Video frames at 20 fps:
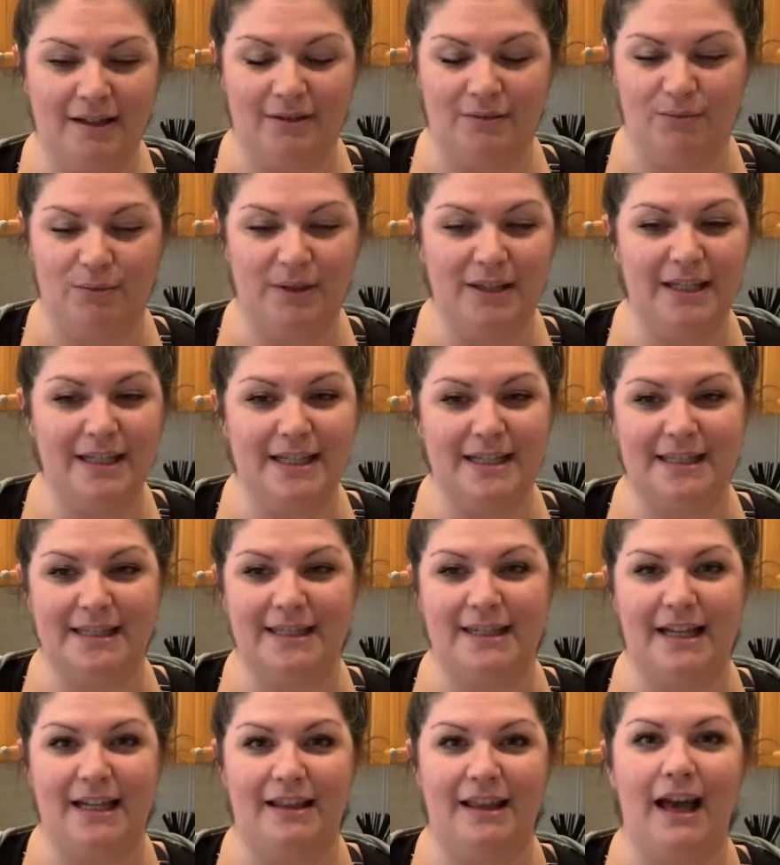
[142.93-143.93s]
It really doesn't
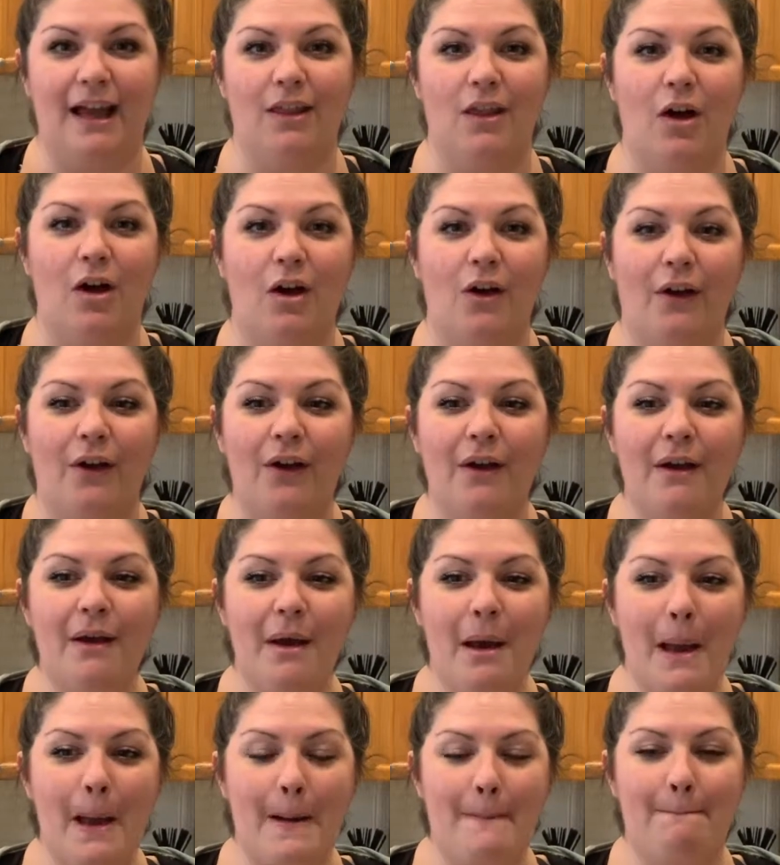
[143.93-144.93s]
take that long,
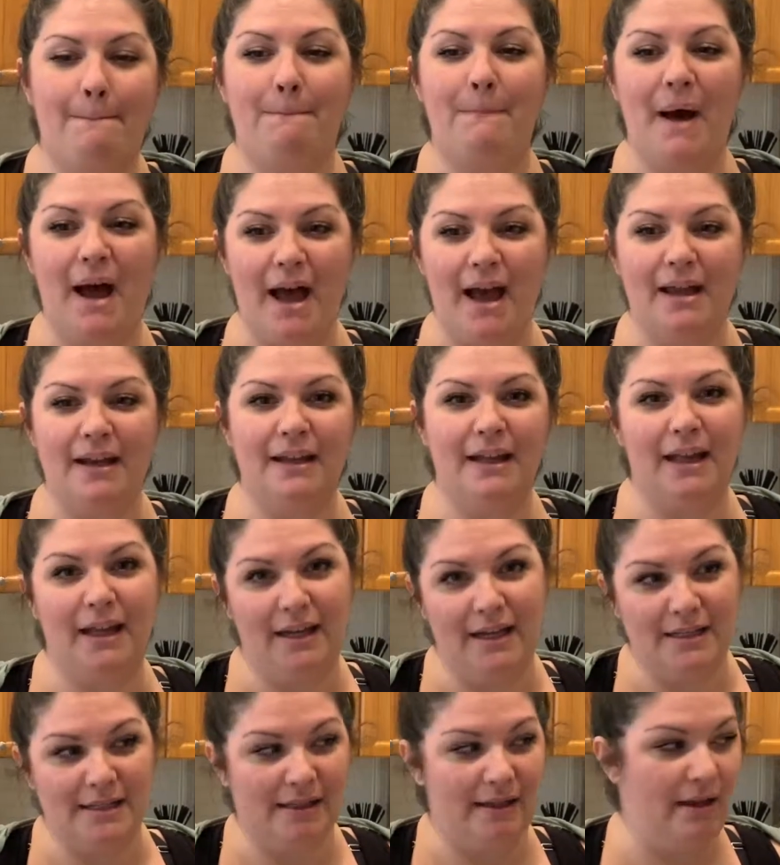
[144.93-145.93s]
but
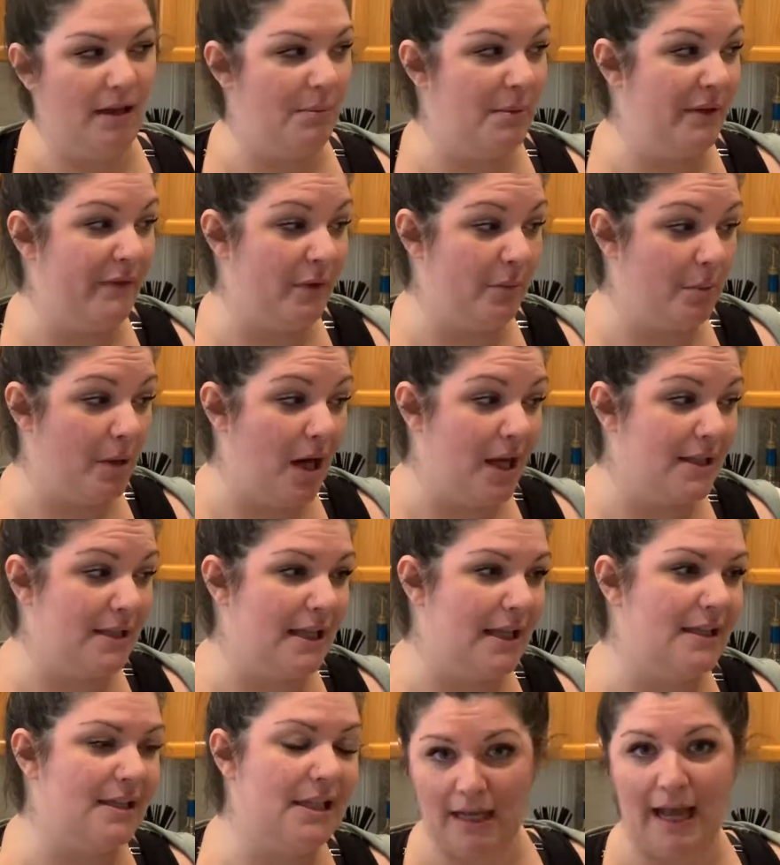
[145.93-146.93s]
it is a little bit of a
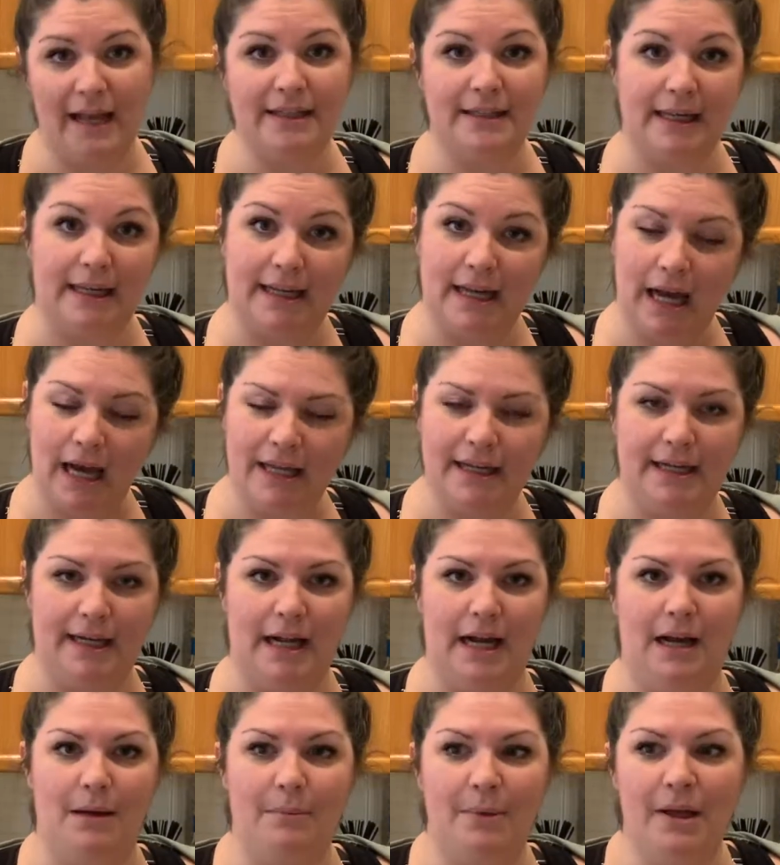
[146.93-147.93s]
process. As I cut it
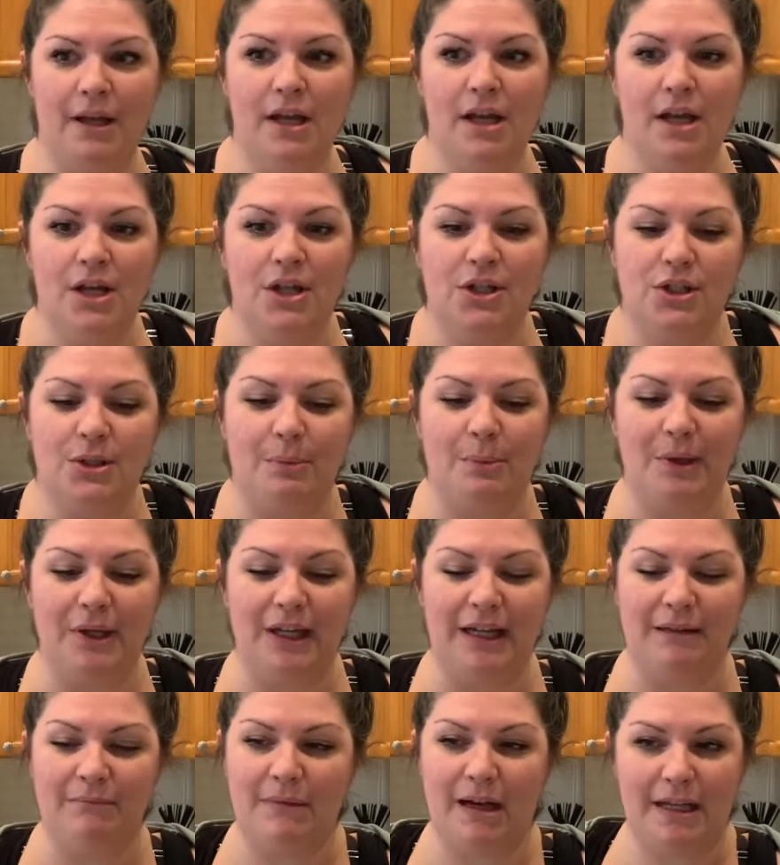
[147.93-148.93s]
up to put
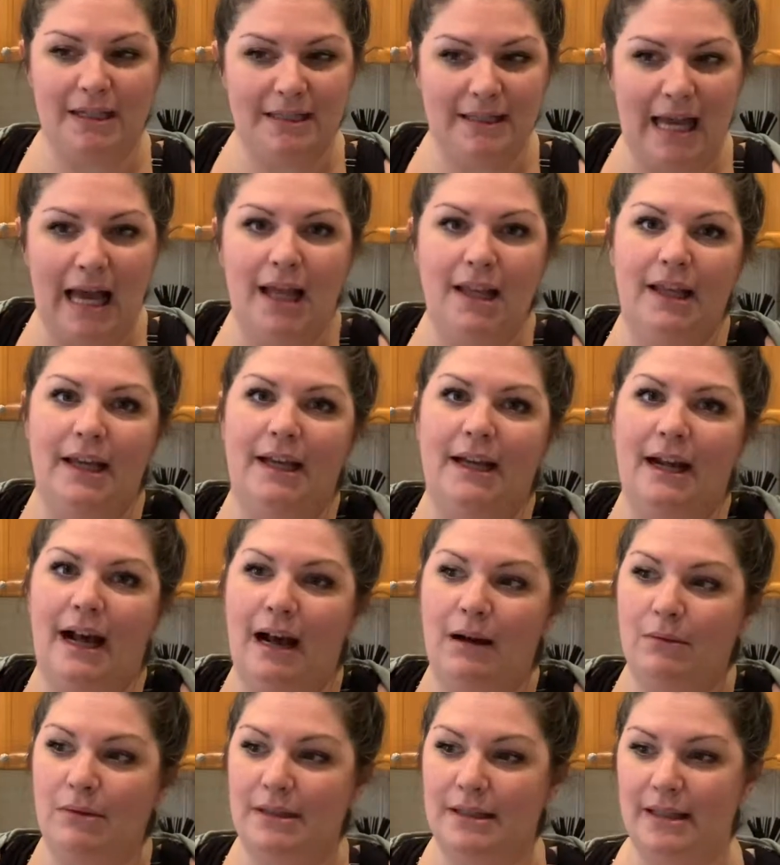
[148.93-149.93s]
it in my salad,
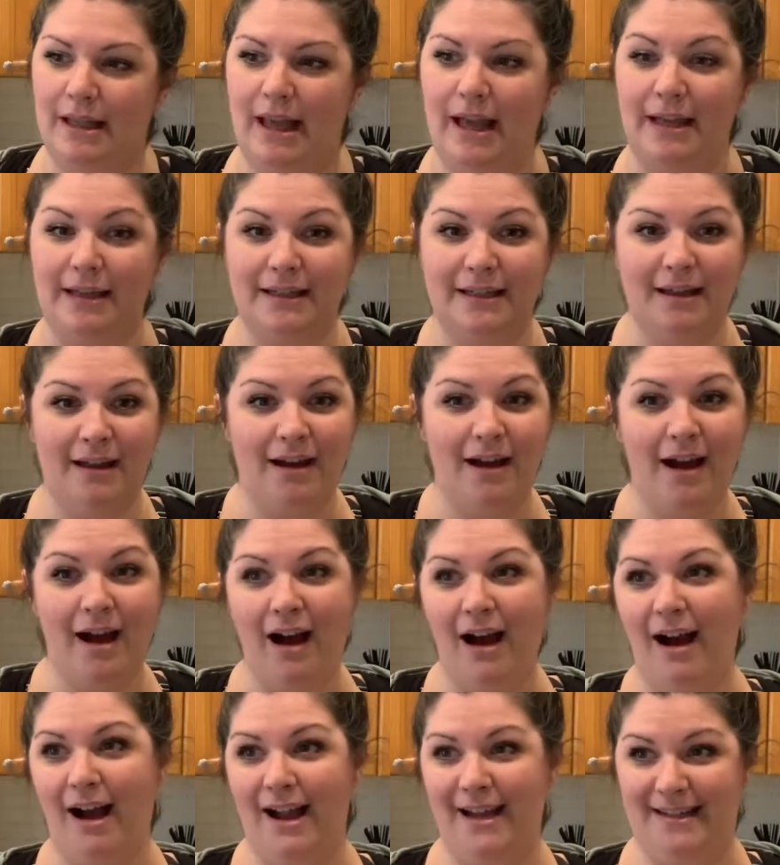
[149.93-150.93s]
I was like,
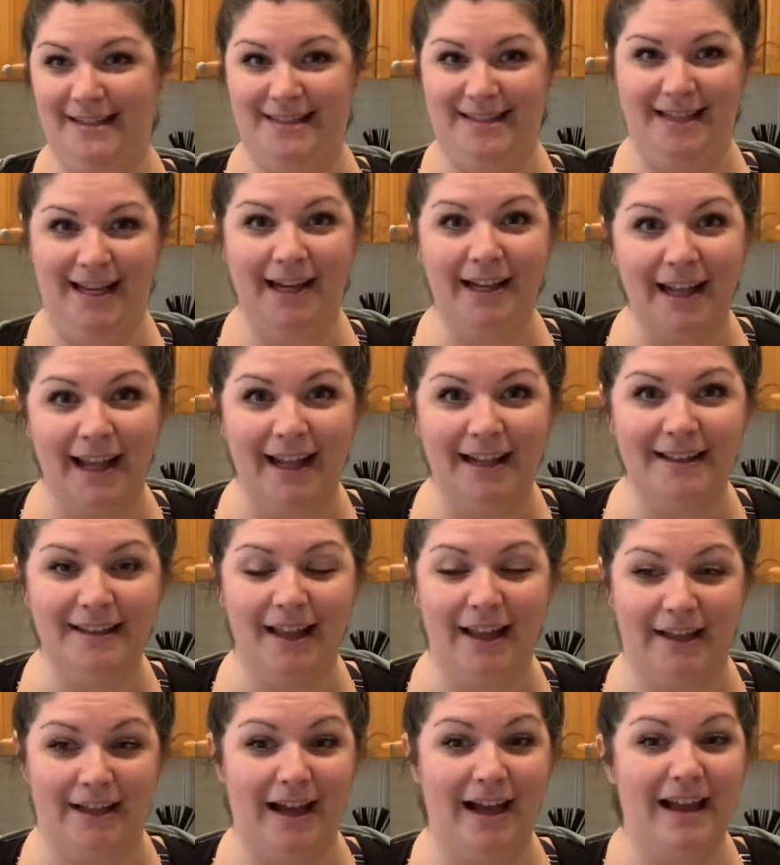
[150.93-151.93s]
I did it.
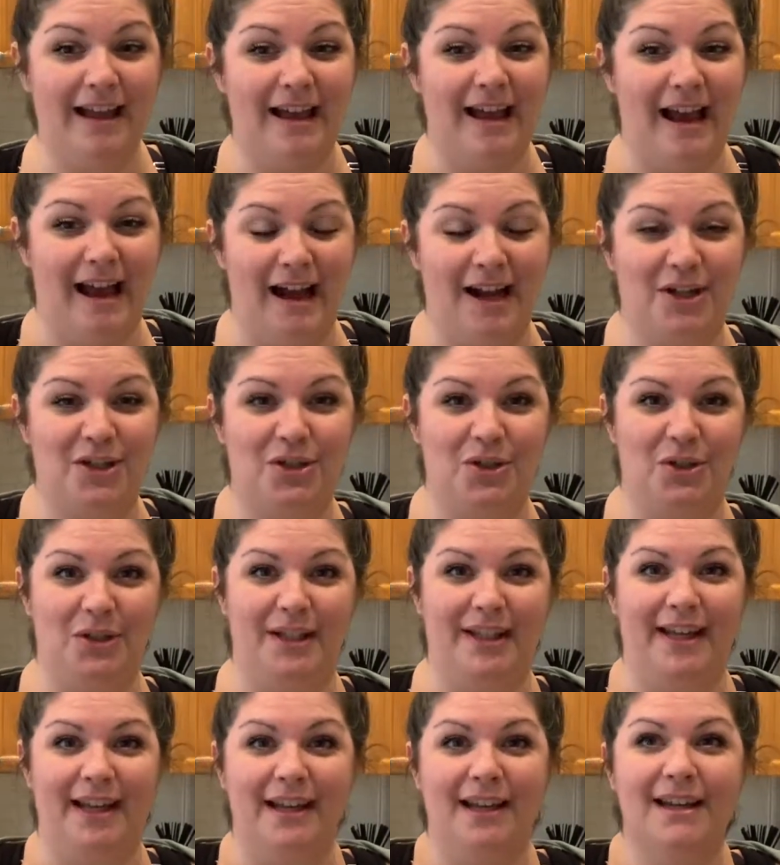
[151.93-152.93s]
Like, I
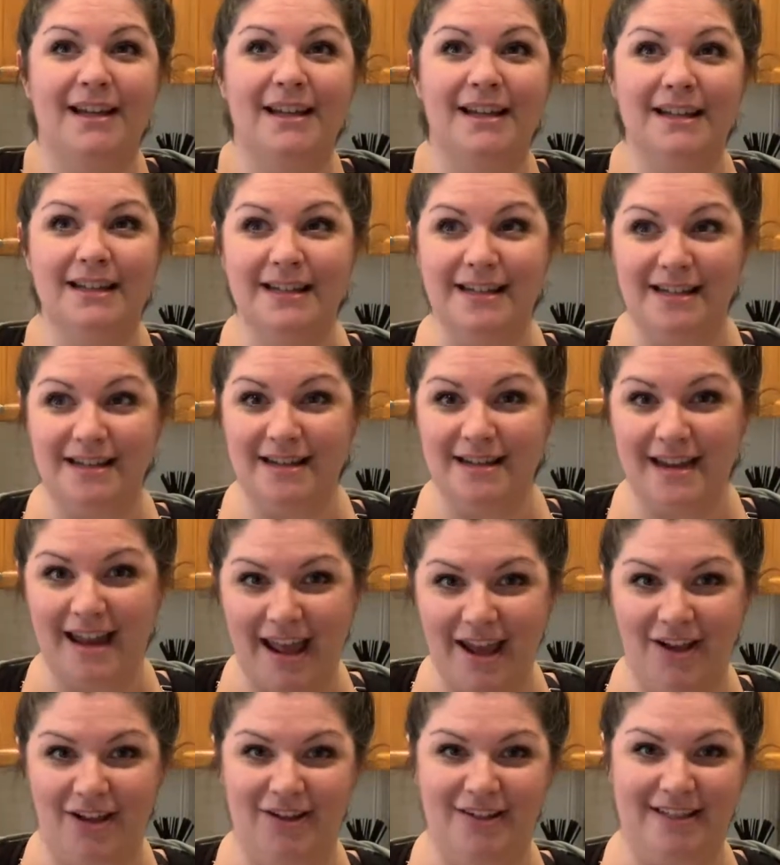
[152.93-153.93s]
actually
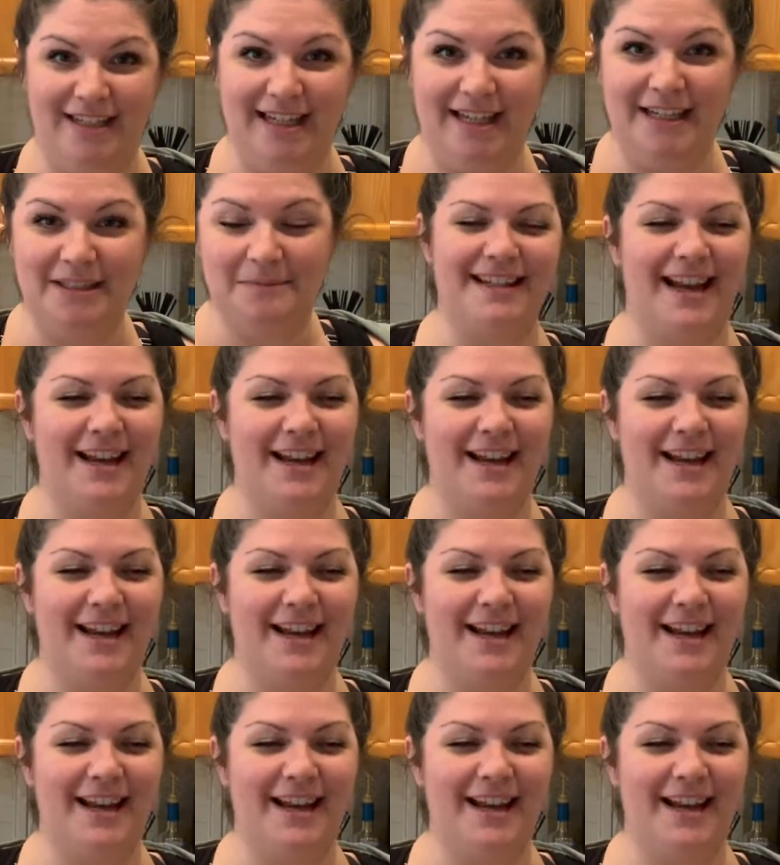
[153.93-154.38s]
nailed it.